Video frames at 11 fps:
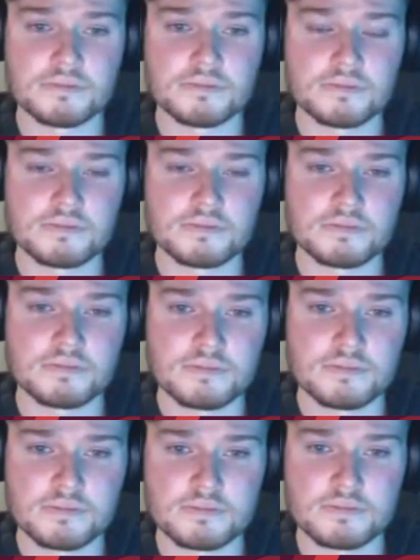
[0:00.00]

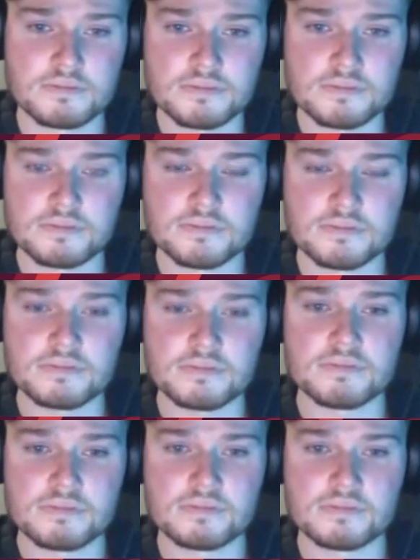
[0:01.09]

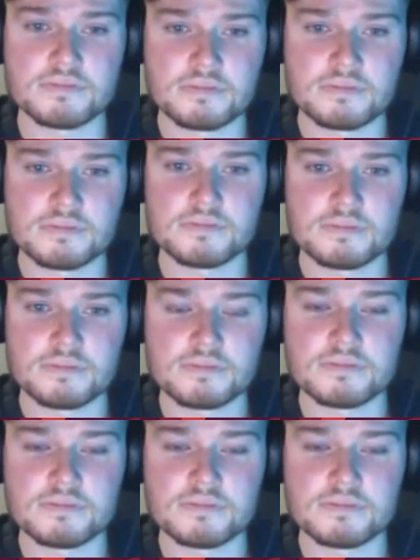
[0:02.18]
No words are spoken by the person on screen.